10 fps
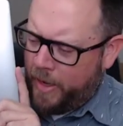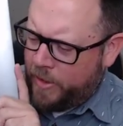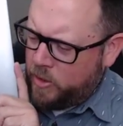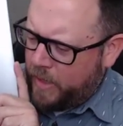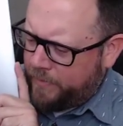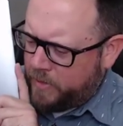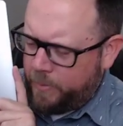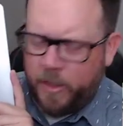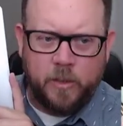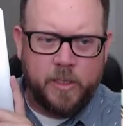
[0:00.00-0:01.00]
I used to have some
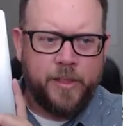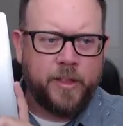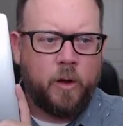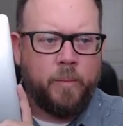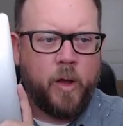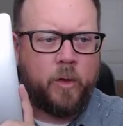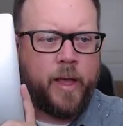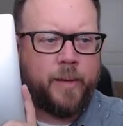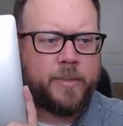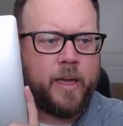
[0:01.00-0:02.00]
of those. I think they're on my old
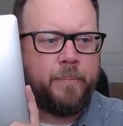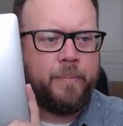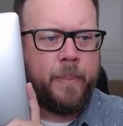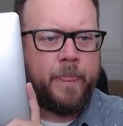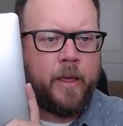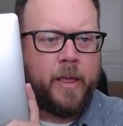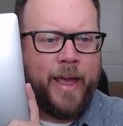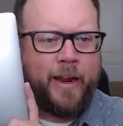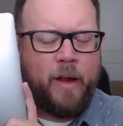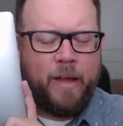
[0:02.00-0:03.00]
laptop.
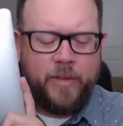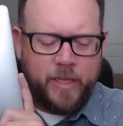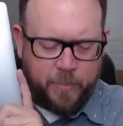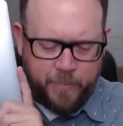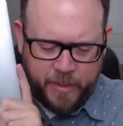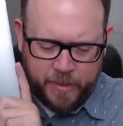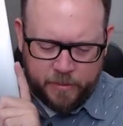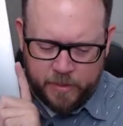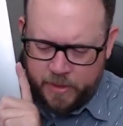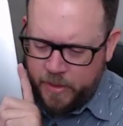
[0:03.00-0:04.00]
And I don't have any of the big
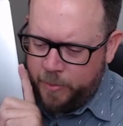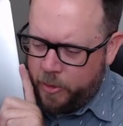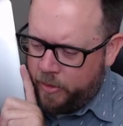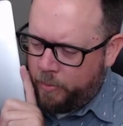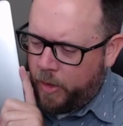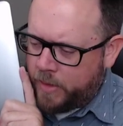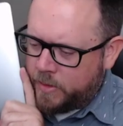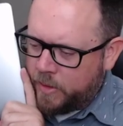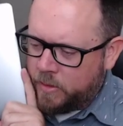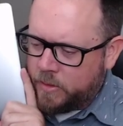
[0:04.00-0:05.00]
CW Enterprise
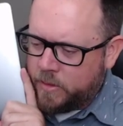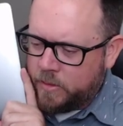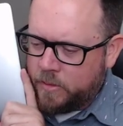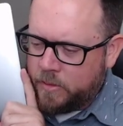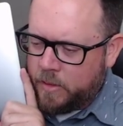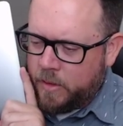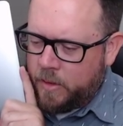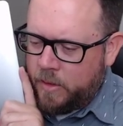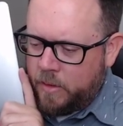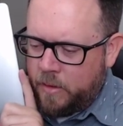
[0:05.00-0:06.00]
stickers.
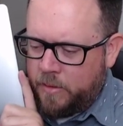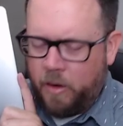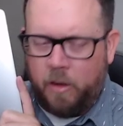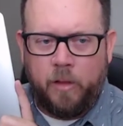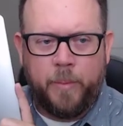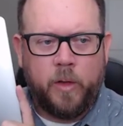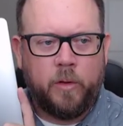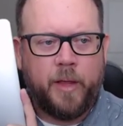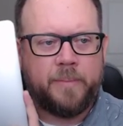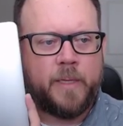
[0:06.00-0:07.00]
They're all on my old
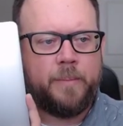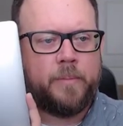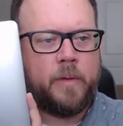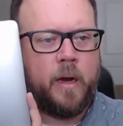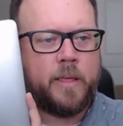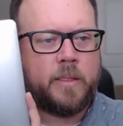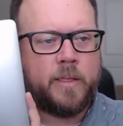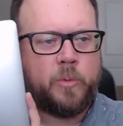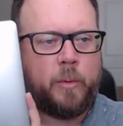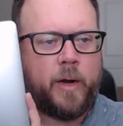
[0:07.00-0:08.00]
laptop. All right, so
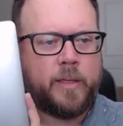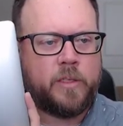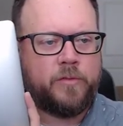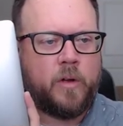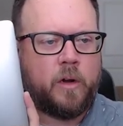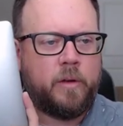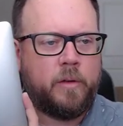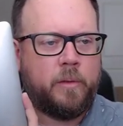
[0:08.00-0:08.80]
that's where we're at so far.